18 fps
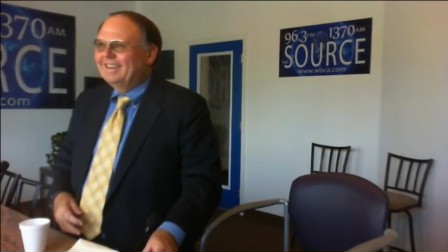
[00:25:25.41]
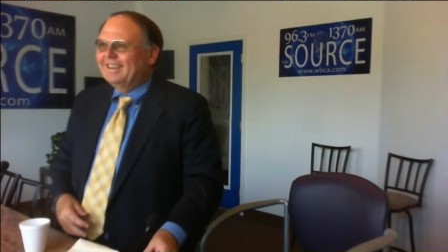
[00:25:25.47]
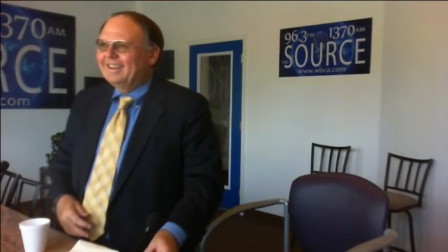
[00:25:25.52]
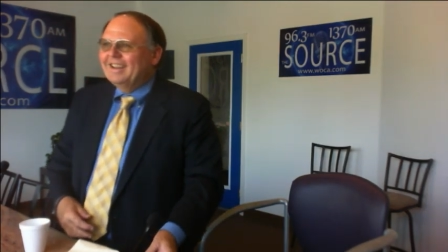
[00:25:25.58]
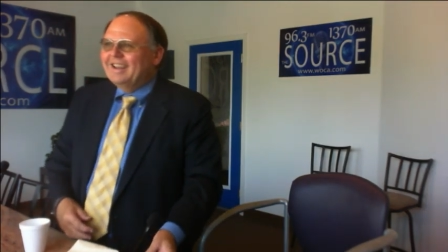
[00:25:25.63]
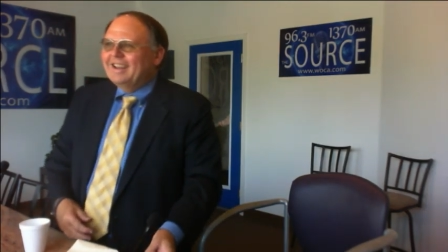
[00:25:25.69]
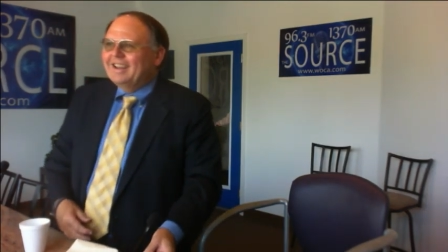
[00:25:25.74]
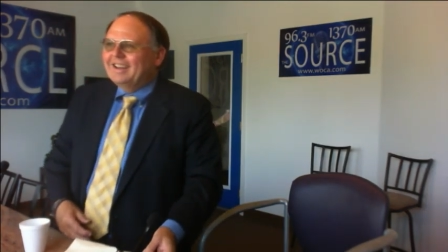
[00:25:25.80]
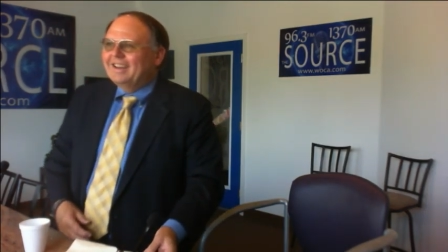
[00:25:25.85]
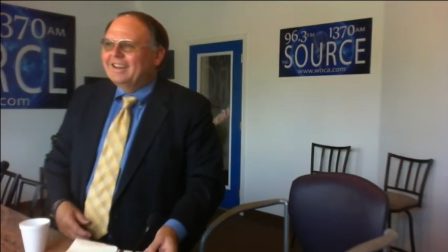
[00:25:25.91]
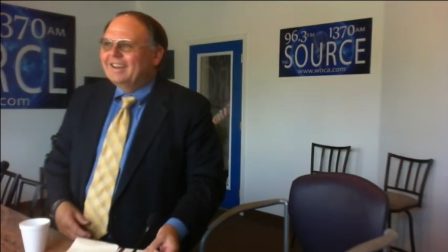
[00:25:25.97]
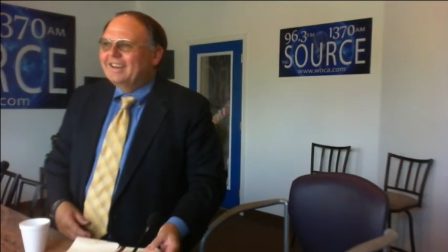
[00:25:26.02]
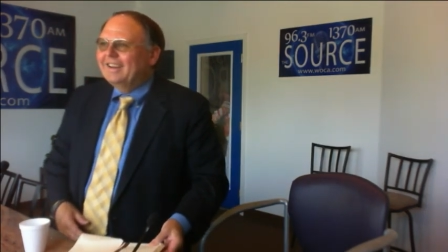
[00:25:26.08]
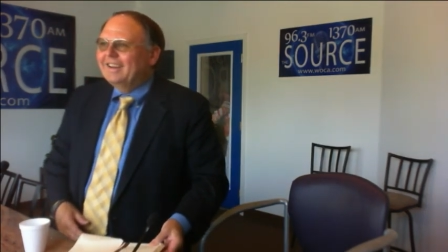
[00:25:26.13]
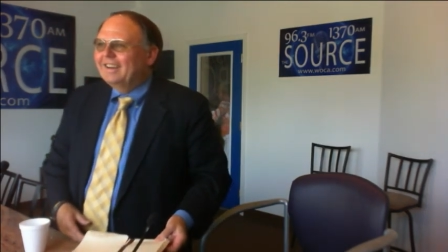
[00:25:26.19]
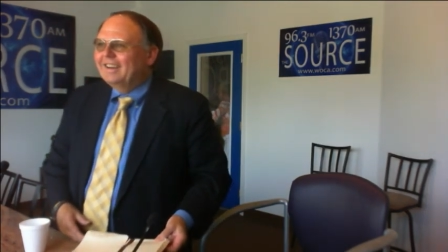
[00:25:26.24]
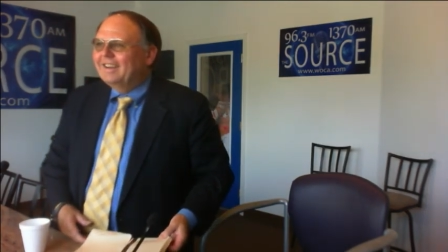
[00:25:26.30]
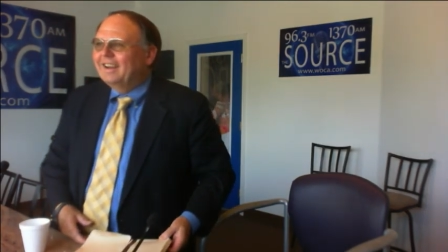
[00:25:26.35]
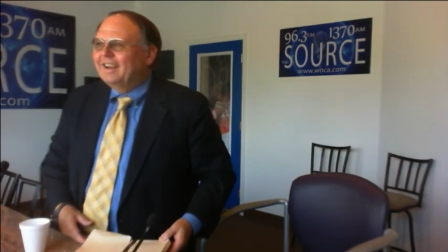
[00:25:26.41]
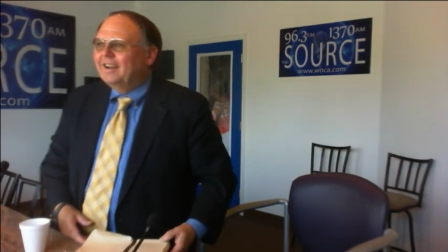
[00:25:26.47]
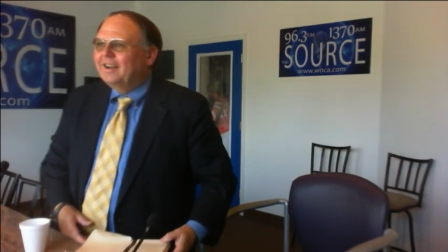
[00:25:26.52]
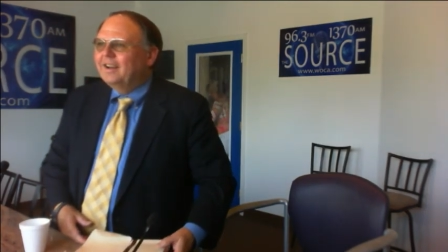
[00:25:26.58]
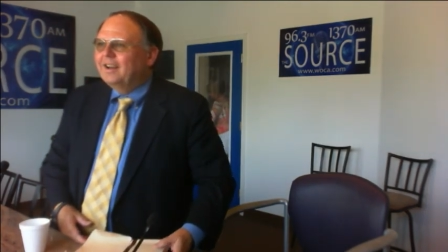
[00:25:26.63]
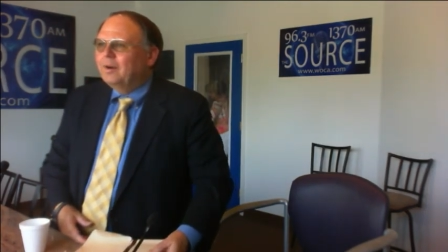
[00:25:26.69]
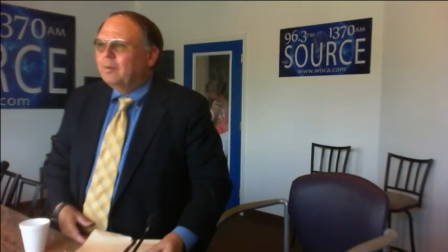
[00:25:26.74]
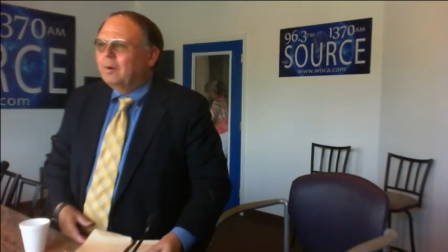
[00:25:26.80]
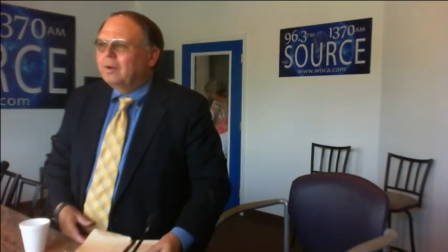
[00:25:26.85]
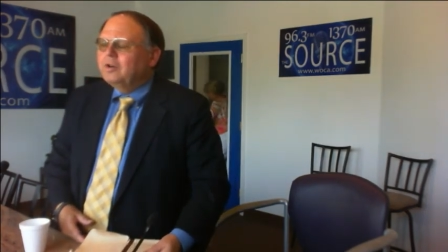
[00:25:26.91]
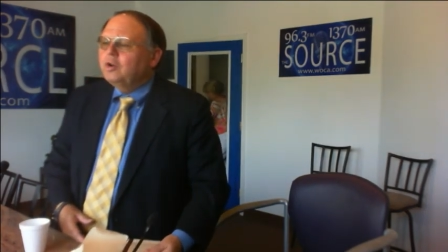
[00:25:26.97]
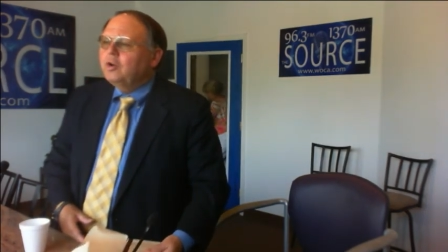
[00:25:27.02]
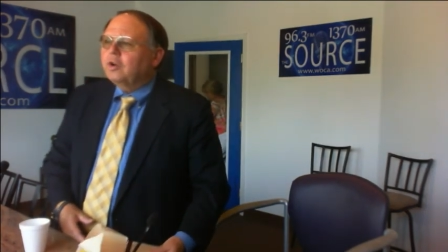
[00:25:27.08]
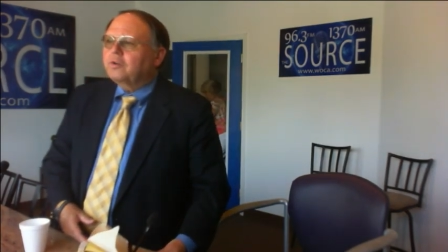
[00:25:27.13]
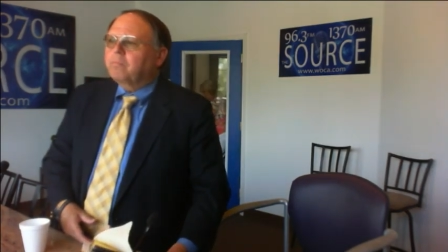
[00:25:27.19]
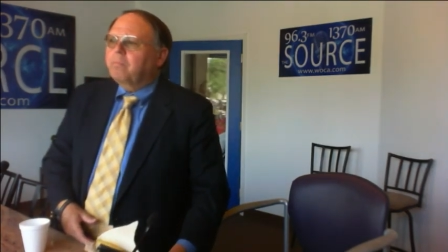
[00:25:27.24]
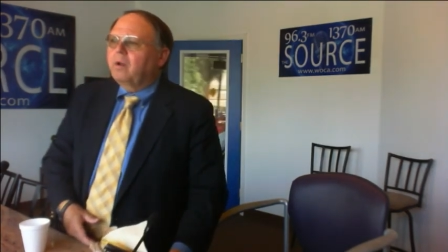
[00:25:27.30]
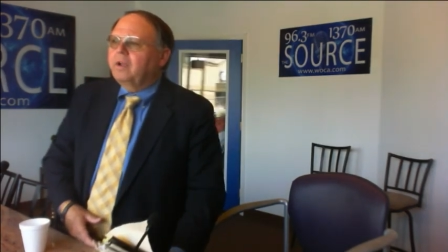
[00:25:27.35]
20% containment,
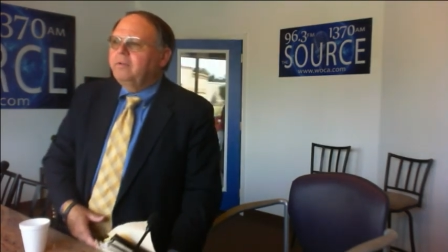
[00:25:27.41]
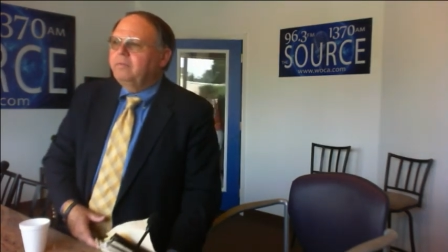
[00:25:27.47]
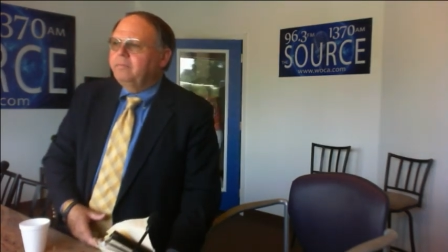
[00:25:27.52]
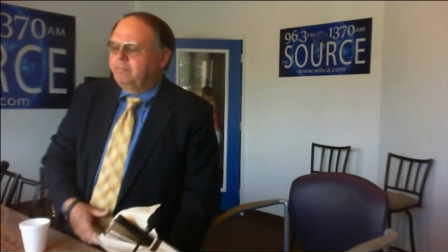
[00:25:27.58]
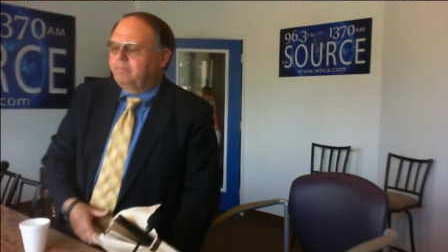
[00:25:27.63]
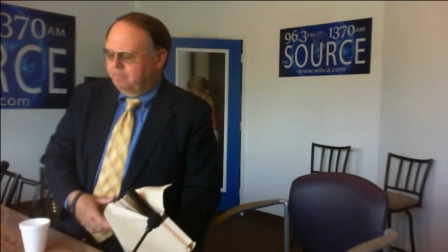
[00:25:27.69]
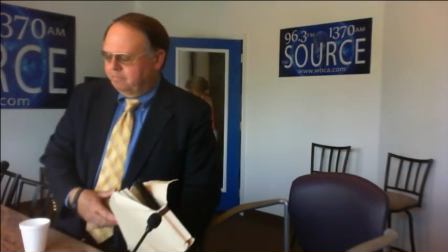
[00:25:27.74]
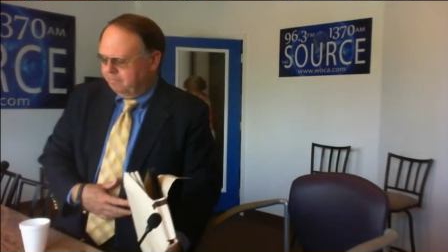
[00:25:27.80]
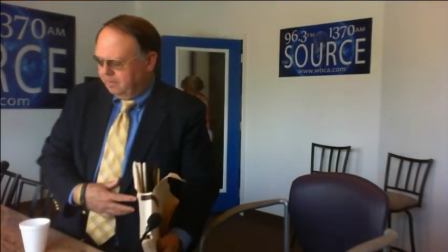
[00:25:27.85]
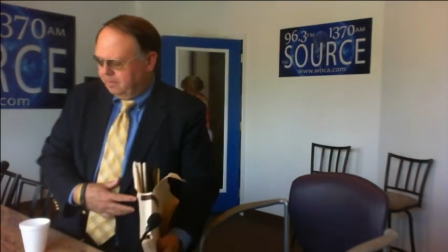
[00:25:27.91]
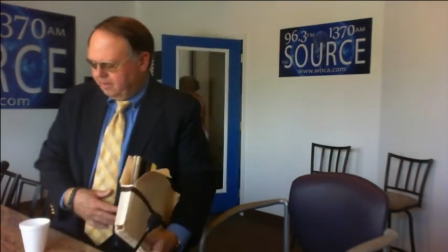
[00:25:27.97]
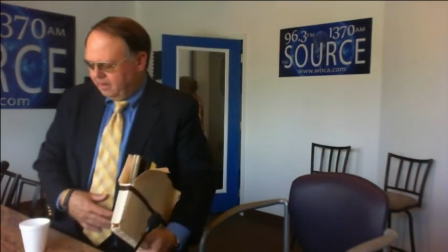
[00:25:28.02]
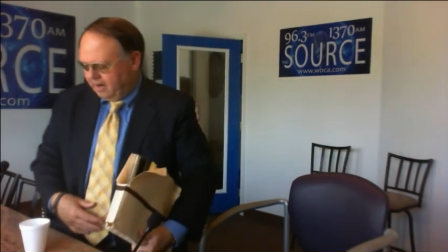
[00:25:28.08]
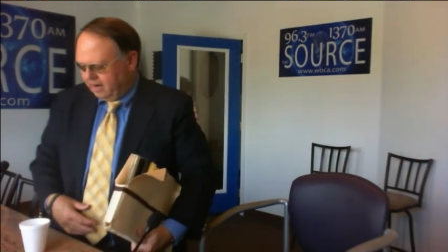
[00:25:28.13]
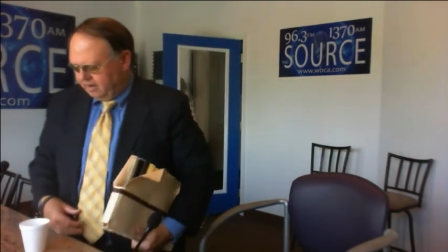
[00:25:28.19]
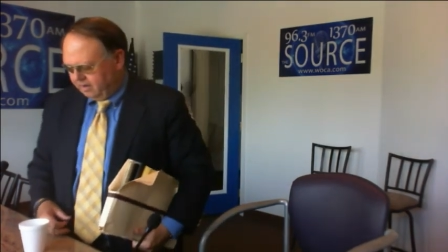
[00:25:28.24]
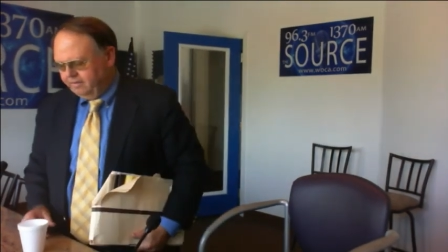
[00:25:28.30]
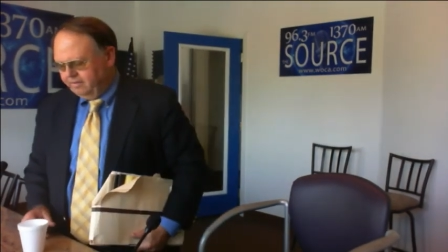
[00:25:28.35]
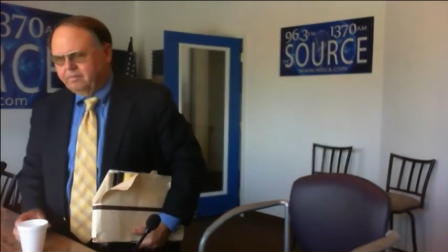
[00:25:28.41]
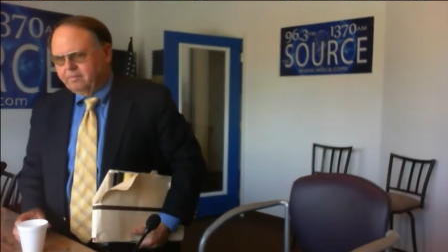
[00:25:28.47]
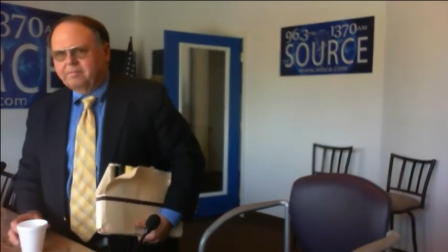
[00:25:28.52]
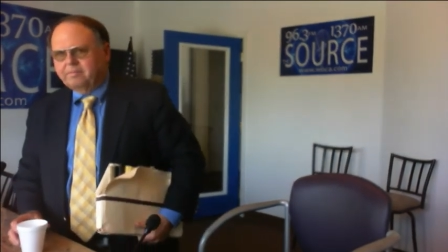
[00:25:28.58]
and say they hope to have this fire